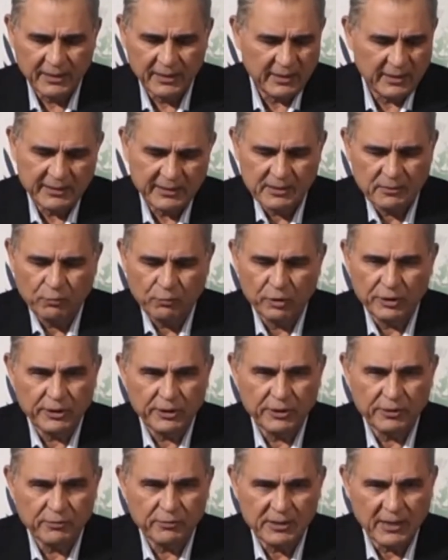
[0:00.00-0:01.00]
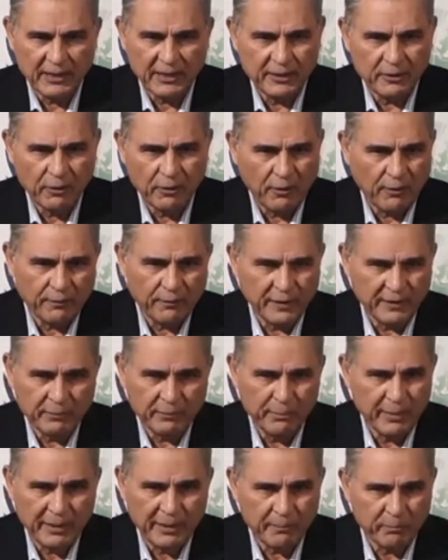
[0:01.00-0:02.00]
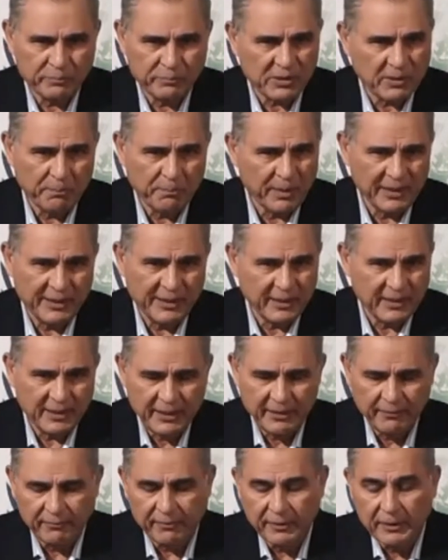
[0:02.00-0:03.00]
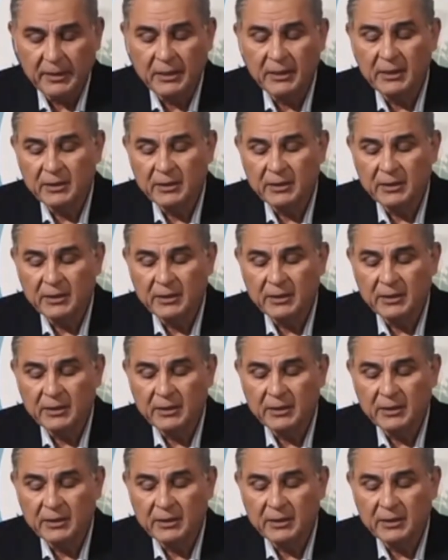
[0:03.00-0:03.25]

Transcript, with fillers: They just wanted to sell it off and make some money and leave.